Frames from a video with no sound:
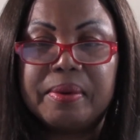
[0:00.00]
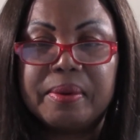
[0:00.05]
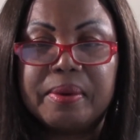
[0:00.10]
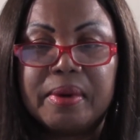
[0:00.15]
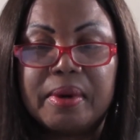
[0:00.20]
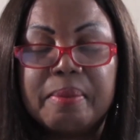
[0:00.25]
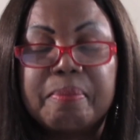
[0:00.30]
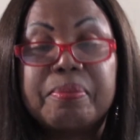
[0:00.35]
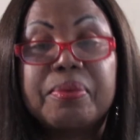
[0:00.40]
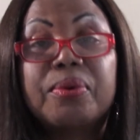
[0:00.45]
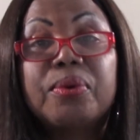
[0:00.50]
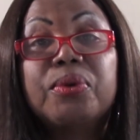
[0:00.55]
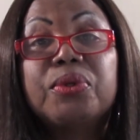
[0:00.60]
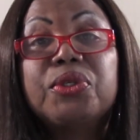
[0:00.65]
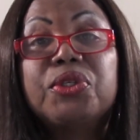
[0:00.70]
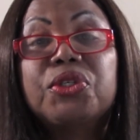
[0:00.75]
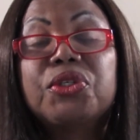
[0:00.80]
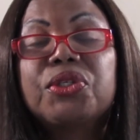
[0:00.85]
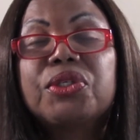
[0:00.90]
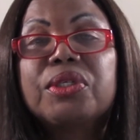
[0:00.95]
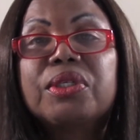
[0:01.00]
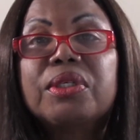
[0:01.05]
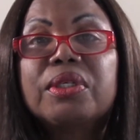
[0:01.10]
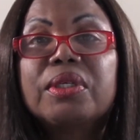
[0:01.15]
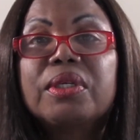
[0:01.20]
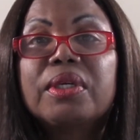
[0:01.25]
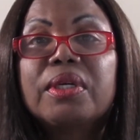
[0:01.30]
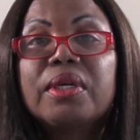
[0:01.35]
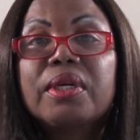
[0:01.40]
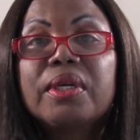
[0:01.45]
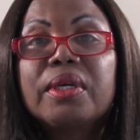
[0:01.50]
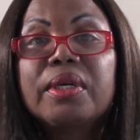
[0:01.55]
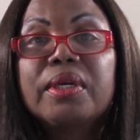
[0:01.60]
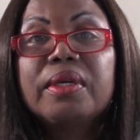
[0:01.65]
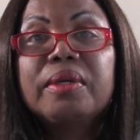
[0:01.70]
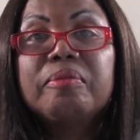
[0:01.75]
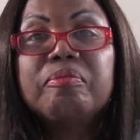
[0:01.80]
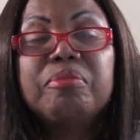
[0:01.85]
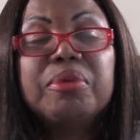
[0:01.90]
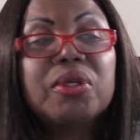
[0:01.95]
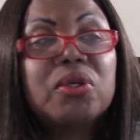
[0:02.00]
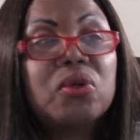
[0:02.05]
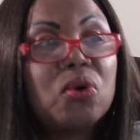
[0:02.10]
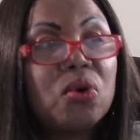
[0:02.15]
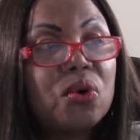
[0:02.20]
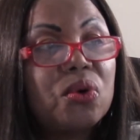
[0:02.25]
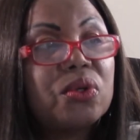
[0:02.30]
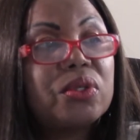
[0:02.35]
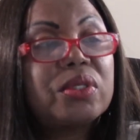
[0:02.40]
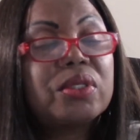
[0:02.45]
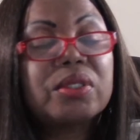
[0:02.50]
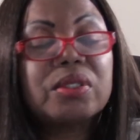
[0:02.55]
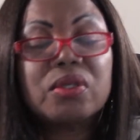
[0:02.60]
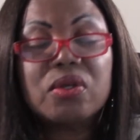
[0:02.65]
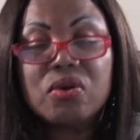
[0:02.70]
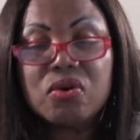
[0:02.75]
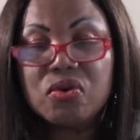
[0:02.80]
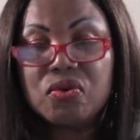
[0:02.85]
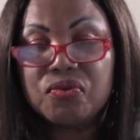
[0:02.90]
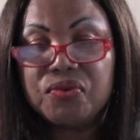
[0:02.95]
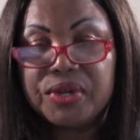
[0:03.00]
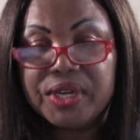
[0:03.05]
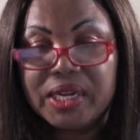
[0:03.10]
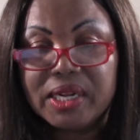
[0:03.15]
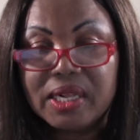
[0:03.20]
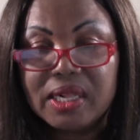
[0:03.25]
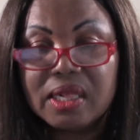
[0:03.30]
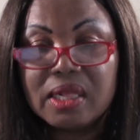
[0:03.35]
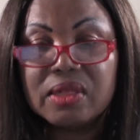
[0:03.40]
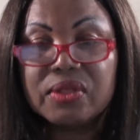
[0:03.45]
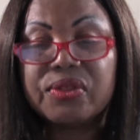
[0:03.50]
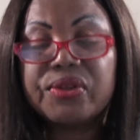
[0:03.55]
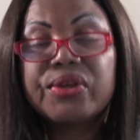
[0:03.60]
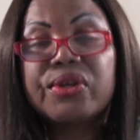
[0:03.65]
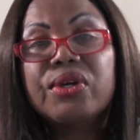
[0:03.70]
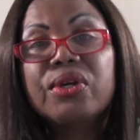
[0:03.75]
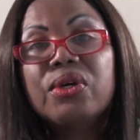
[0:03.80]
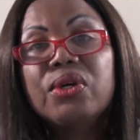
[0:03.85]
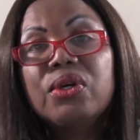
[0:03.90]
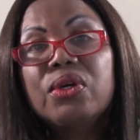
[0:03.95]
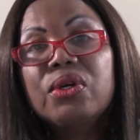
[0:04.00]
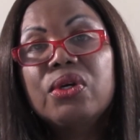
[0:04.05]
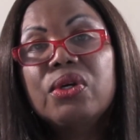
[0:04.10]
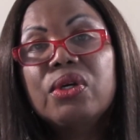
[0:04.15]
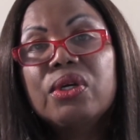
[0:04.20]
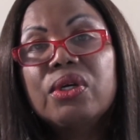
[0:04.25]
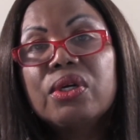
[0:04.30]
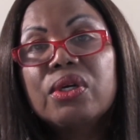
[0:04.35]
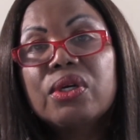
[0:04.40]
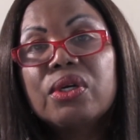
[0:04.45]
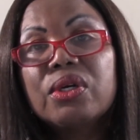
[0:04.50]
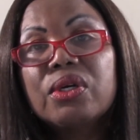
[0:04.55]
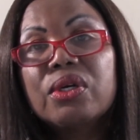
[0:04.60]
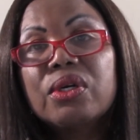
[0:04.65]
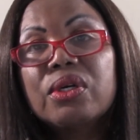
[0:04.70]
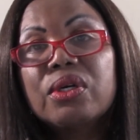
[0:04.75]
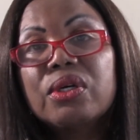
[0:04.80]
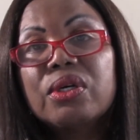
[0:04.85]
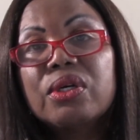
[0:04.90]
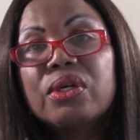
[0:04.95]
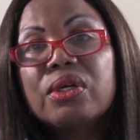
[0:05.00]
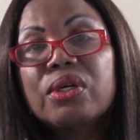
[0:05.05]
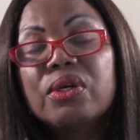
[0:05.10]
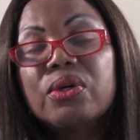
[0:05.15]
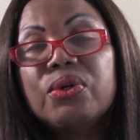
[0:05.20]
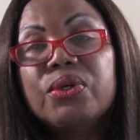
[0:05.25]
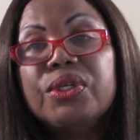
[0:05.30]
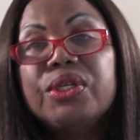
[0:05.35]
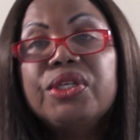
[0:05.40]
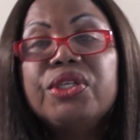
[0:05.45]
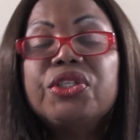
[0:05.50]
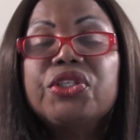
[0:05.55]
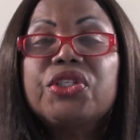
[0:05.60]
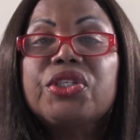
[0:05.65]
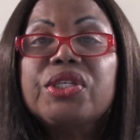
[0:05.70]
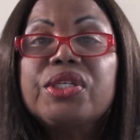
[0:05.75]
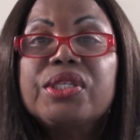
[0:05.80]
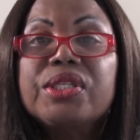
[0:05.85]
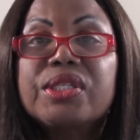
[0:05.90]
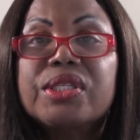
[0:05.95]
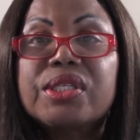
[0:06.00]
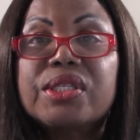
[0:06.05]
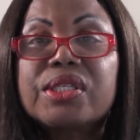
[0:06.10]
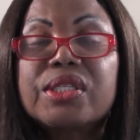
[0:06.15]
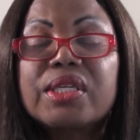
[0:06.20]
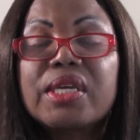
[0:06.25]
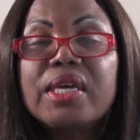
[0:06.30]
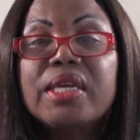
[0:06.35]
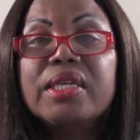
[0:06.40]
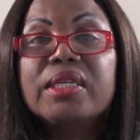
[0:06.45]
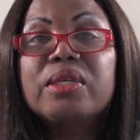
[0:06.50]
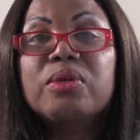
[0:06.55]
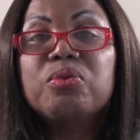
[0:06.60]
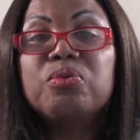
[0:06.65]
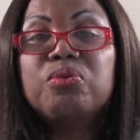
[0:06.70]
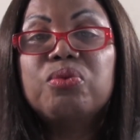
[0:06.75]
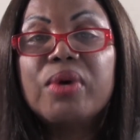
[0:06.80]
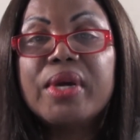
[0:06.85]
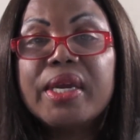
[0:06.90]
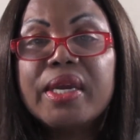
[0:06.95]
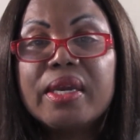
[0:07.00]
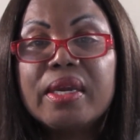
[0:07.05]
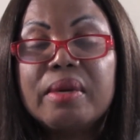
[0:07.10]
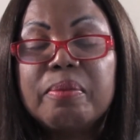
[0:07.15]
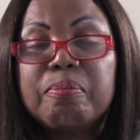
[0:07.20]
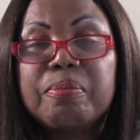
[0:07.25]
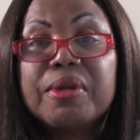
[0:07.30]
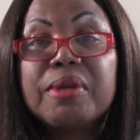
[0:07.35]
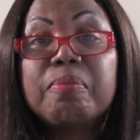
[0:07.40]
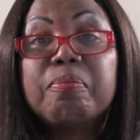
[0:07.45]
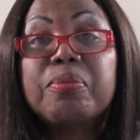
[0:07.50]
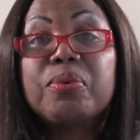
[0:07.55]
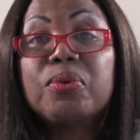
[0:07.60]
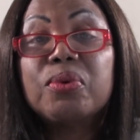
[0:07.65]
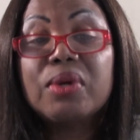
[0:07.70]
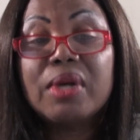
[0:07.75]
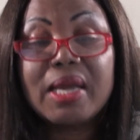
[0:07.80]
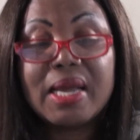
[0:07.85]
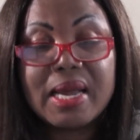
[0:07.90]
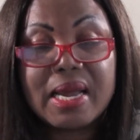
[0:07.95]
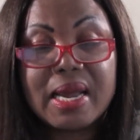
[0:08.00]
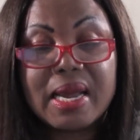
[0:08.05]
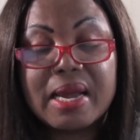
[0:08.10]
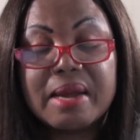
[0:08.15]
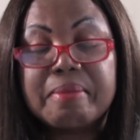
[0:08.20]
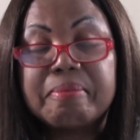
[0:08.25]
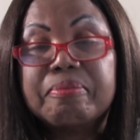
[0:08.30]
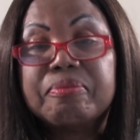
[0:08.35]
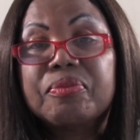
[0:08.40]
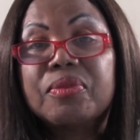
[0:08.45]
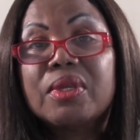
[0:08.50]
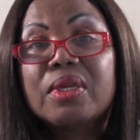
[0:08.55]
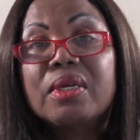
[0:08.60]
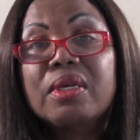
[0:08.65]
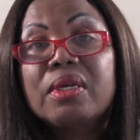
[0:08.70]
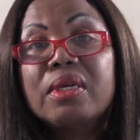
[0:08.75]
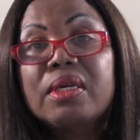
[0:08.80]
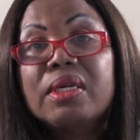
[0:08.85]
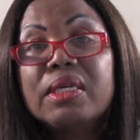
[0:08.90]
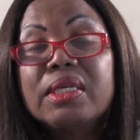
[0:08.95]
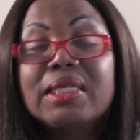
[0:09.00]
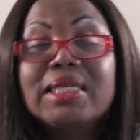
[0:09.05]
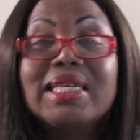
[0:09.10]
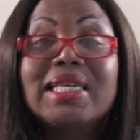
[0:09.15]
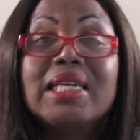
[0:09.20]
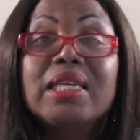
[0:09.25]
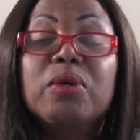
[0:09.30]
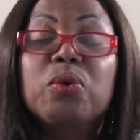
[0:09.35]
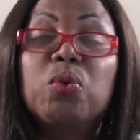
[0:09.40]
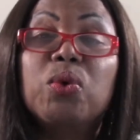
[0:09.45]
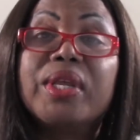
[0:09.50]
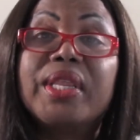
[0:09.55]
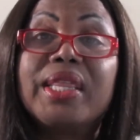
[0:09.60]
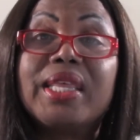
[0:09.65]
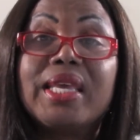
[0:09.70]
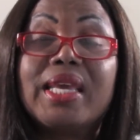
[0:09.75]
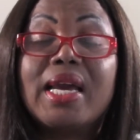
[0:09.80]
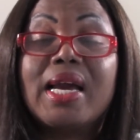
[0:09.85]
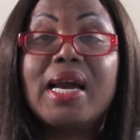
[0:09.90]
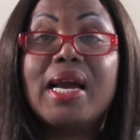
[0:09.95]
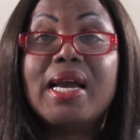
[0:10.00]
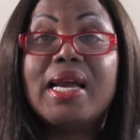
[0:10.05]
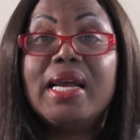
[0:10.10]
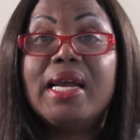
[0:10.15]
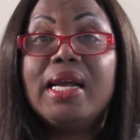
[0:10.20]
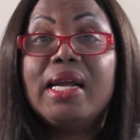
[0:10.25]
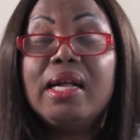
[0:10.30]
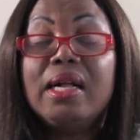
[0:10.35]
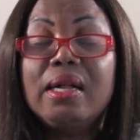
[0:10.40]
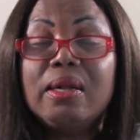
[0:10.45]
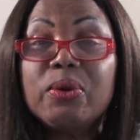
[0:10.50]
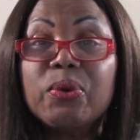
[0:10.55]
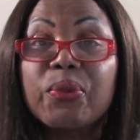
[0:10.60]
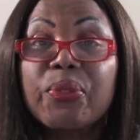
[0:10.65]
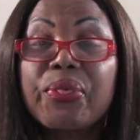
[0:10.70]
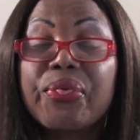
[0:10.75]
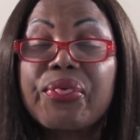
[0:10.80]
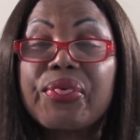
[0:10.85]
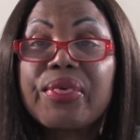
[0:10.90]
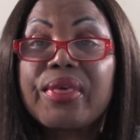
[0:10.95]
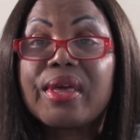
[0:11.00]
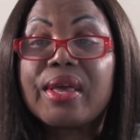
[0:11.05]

approach because of health conditions and the way people are dealing with their health.